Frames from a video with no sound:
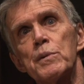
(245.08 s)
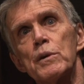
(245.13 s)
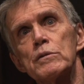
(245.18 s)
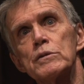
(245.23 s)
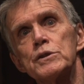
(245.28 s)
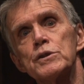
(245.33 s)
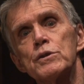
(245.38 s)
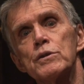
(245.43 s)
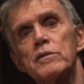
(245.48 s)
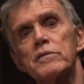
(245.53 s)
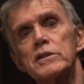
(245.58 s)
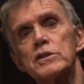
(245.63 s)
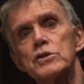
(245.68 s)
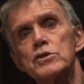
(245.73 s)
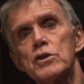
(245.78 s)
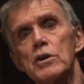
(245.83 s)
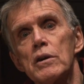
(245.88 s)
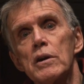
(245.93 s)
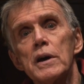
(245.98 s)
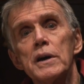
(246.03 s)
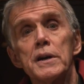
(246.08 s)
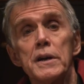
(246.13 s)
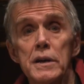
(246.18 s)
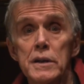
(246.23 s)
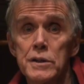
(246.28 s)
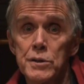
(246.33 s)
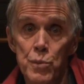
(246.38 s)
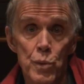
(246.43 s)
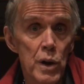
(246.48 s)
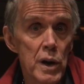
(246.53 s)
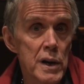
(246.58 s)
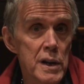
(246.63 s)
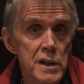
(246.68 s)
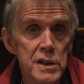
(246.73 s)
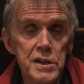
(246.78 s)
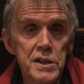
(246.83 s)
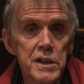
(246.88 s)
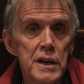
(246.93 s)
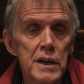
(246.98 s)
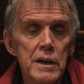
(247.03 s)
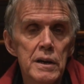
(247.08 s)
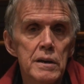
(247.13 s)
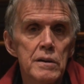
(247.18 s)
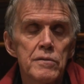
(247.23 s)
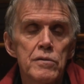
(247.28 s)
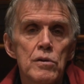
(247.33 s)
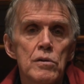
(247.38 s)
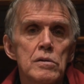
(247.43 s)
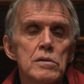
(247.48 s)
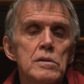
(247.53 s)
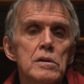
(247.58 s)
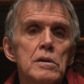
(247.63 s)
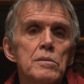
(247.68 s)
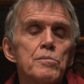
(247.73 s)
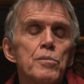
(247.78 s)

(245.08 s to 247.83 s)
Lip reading: most to have enjoyed is one indeed of horror,